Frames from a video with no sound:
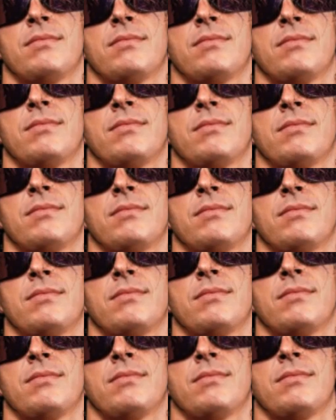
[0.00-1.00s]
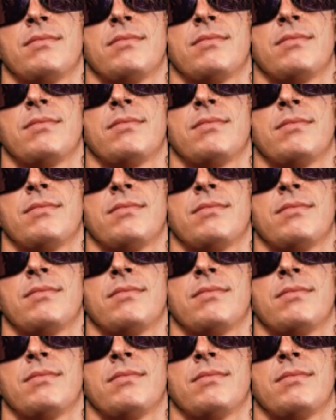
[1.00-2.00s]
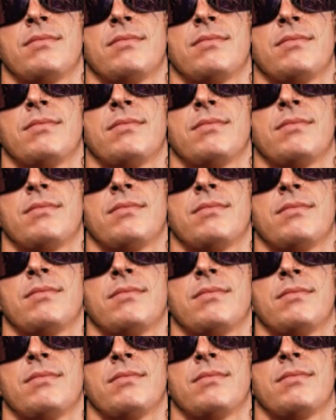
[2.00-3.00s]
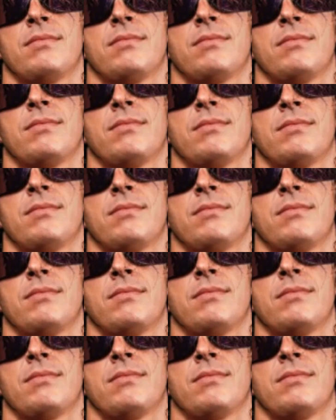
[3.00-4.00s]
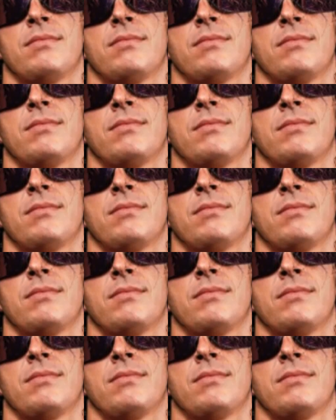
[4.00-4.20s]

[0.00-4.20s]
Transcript: No words are spoken by the person on screen.